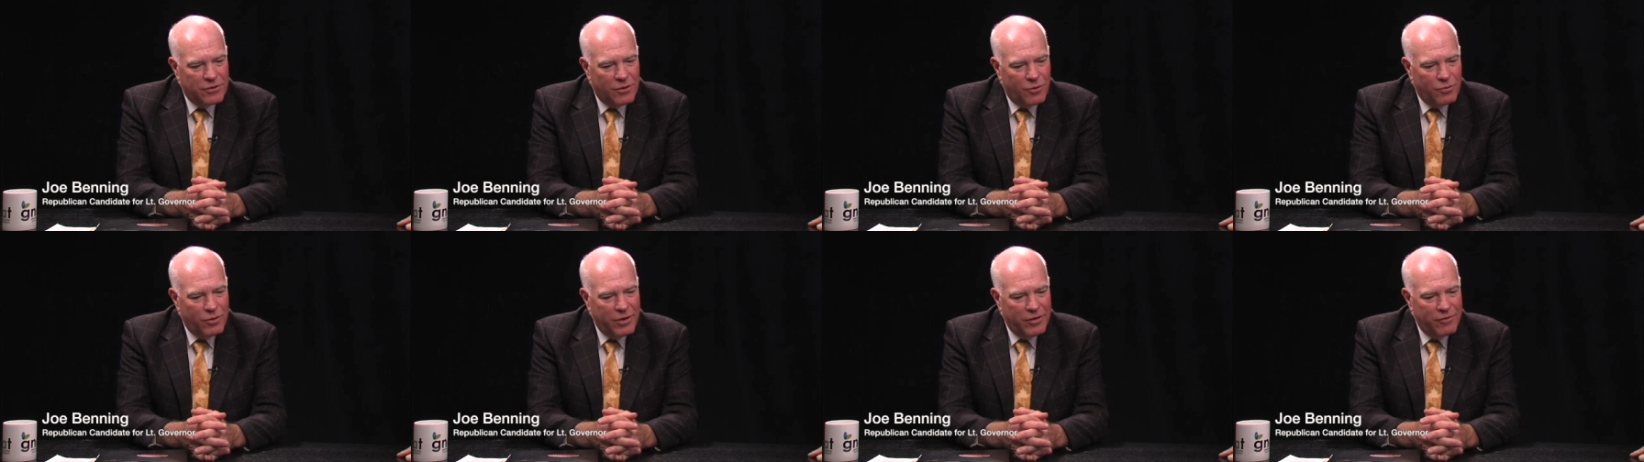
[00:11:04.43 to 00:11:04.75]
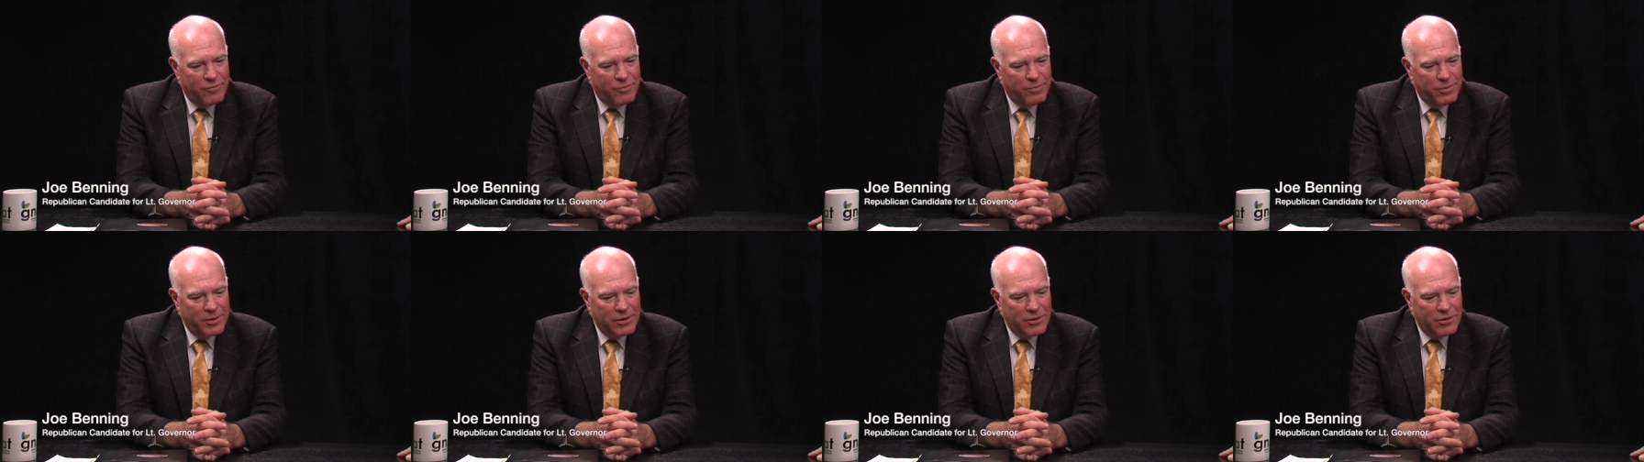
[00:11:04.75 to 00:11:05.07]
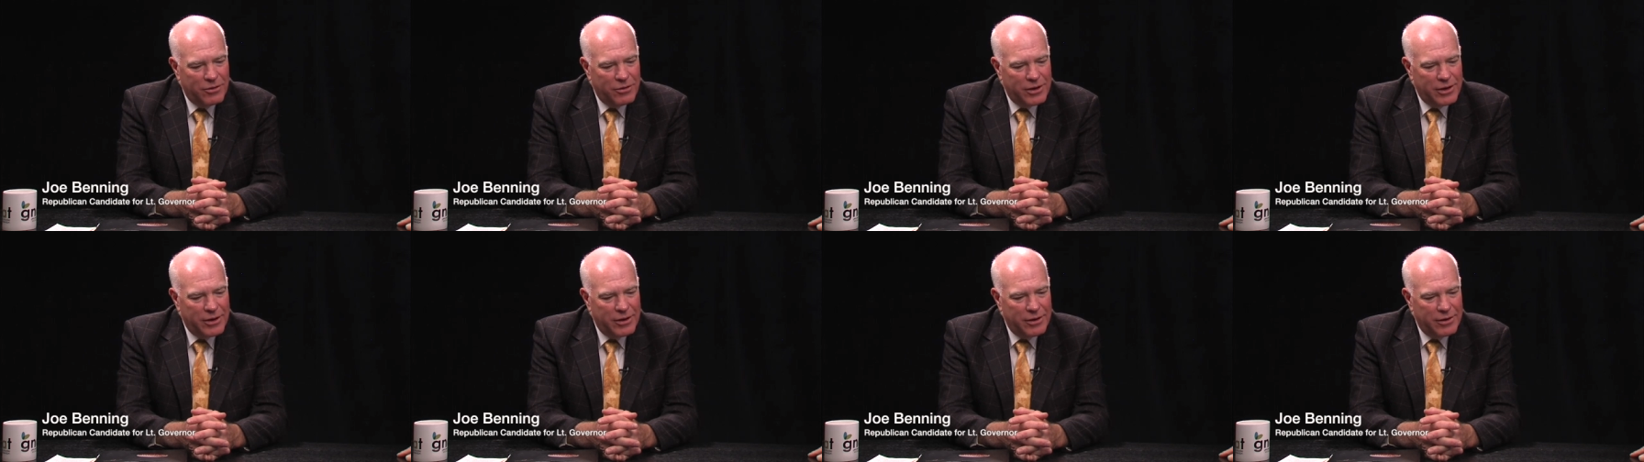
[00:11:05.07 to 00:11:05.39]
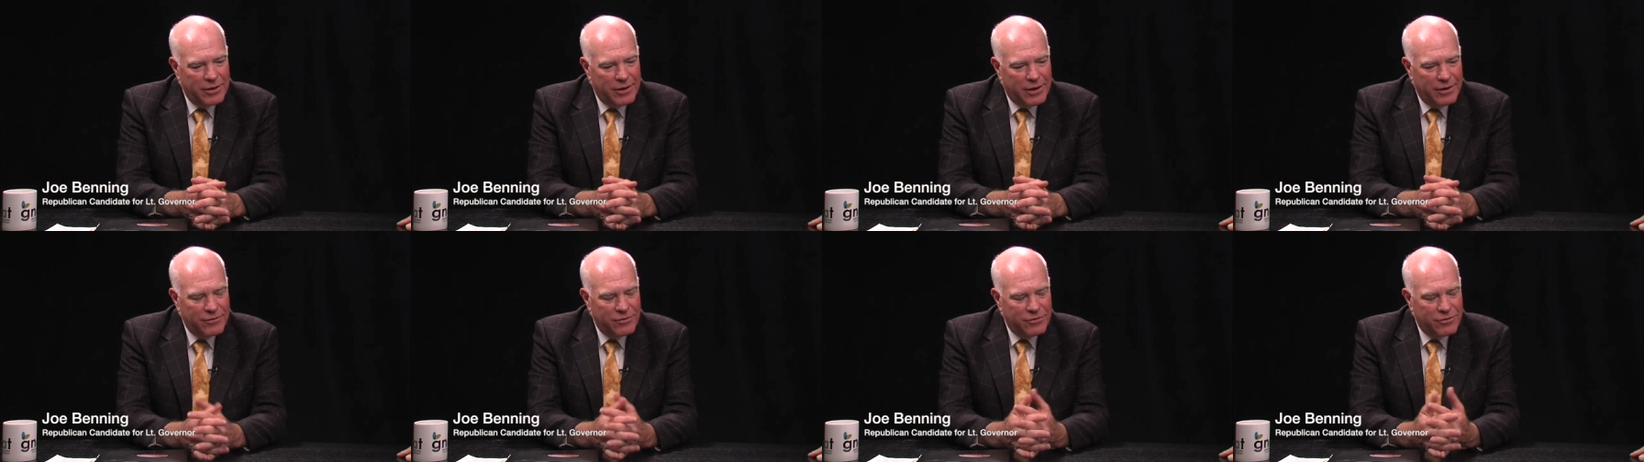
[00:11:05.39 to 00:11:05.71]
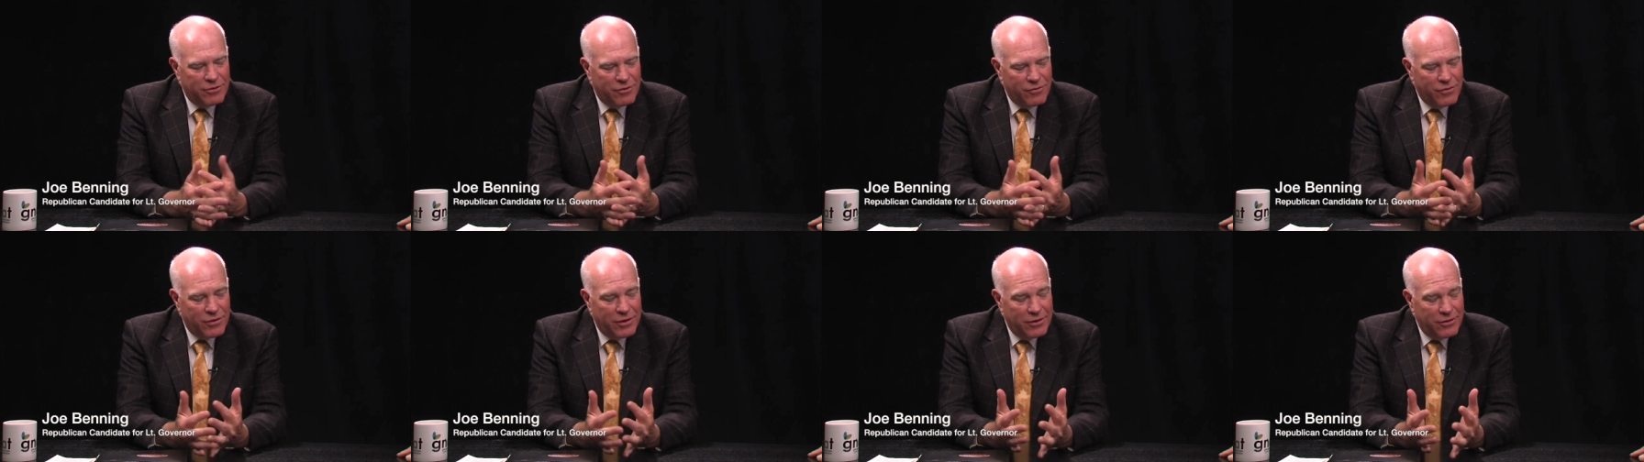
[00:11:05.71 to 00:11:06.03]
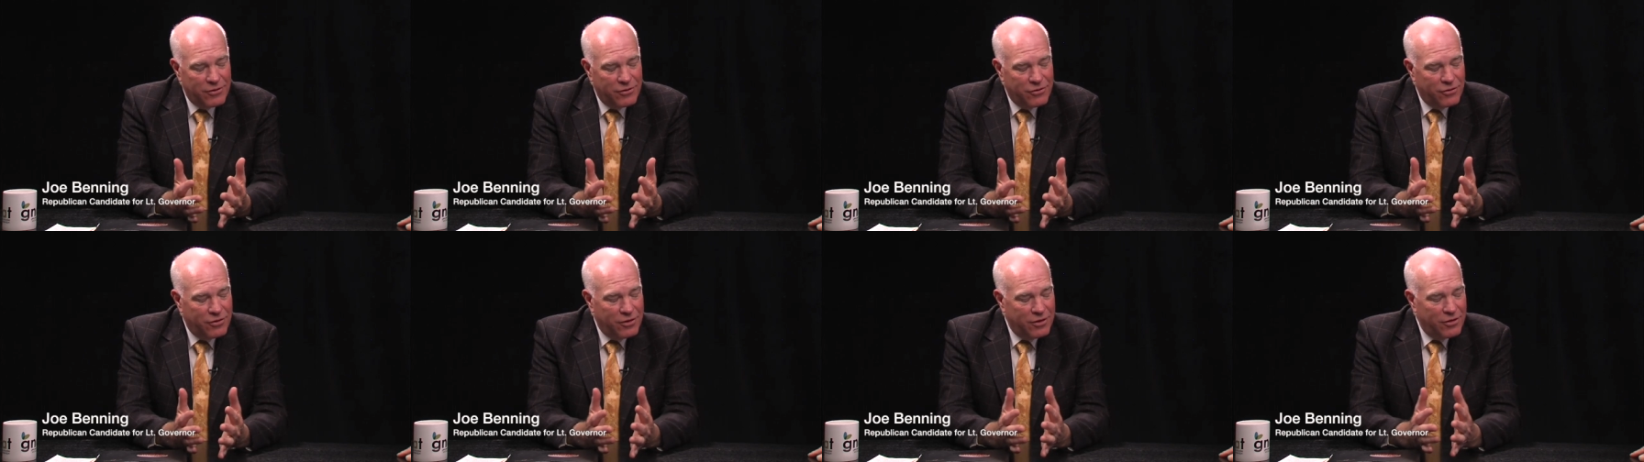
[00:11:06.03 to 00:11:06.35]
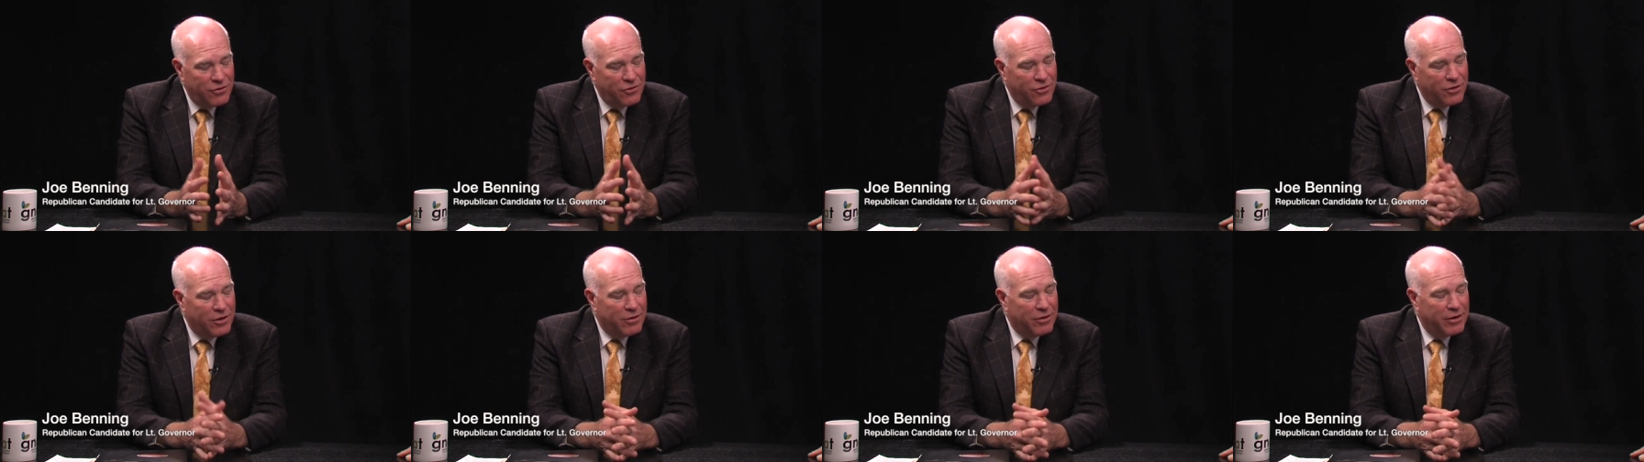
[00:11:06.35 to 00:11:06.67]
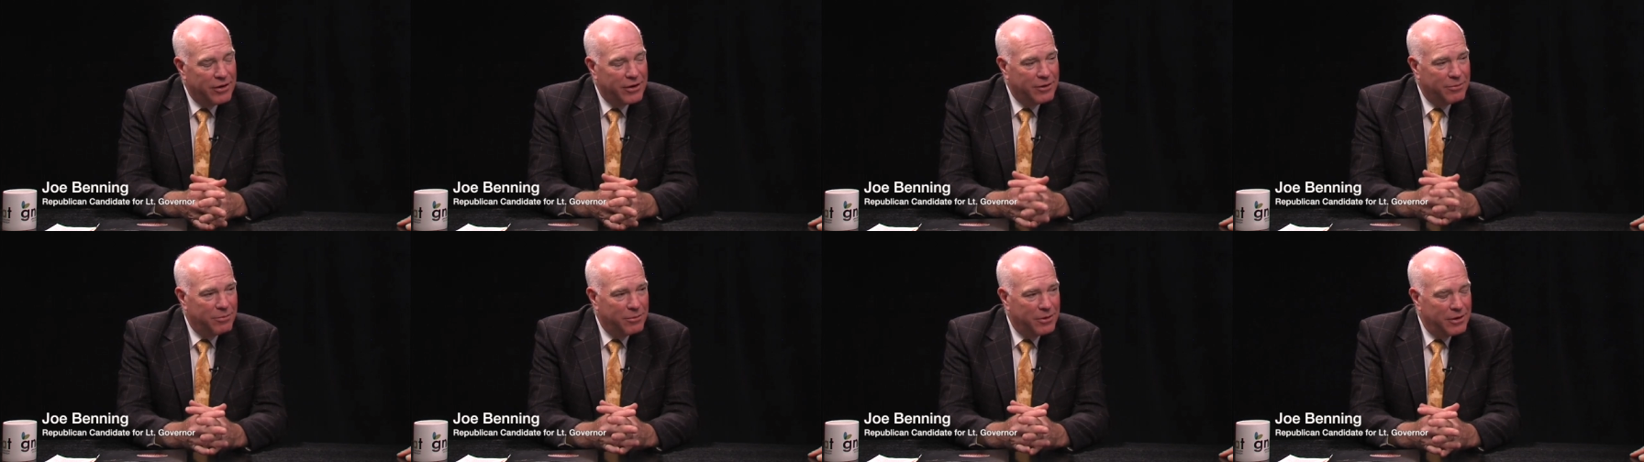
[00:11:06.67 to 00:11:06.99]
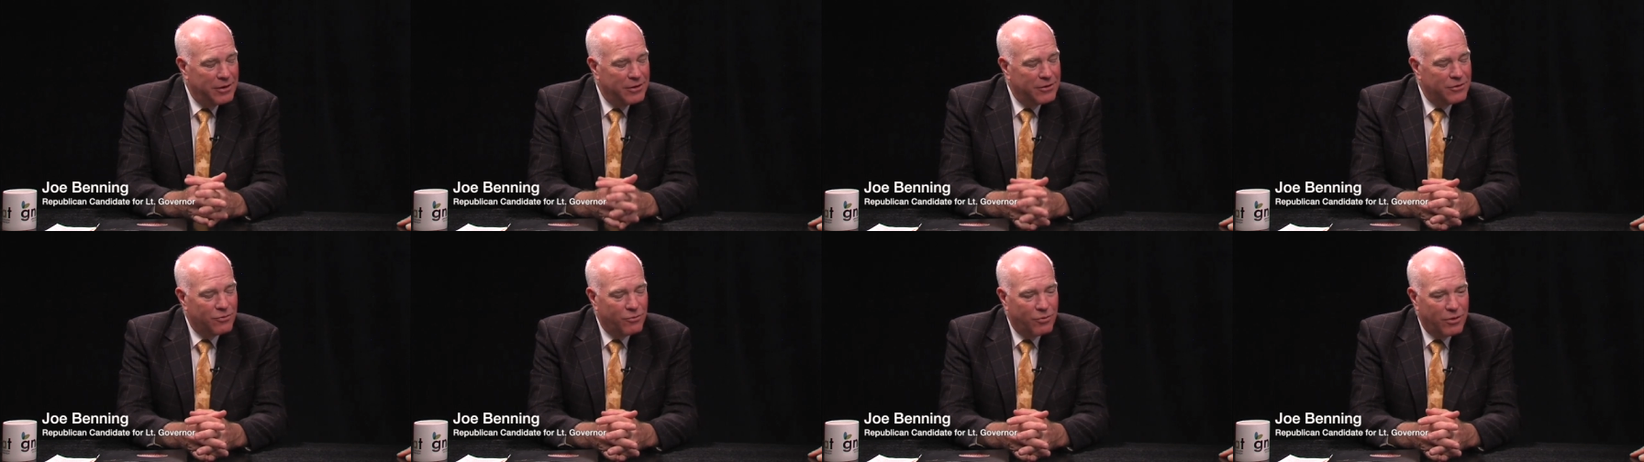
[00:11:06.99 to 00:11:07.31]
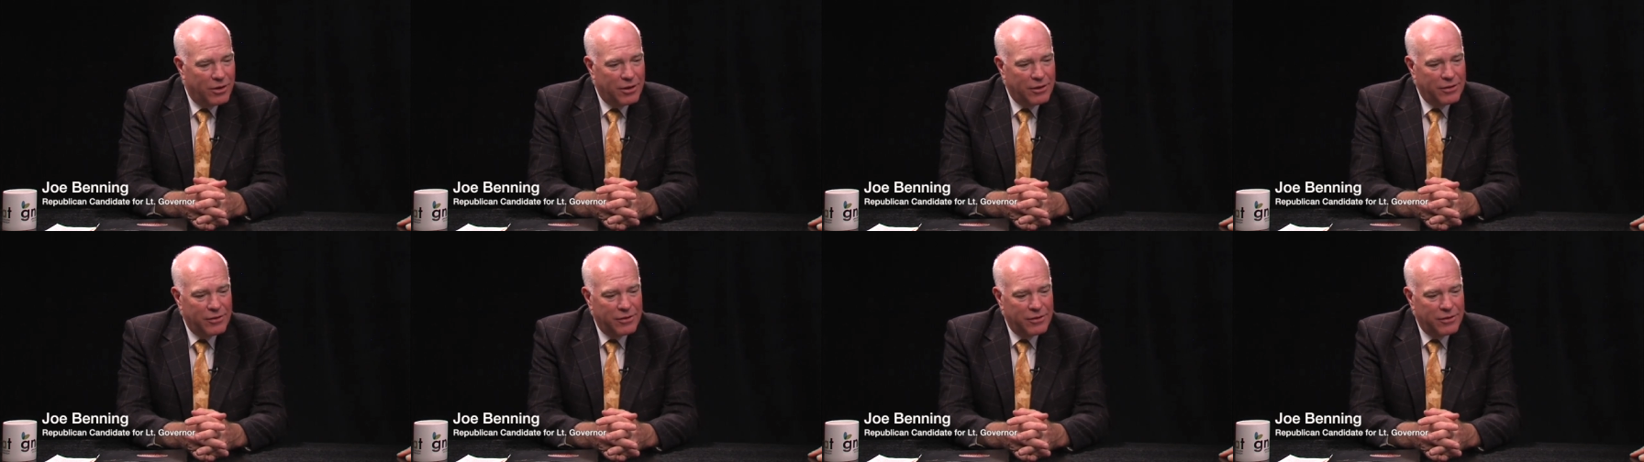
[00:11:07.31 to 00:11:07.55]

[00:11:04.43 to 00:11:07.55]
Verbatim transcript: we've been looking, I serve on the Judiciary Committee as well,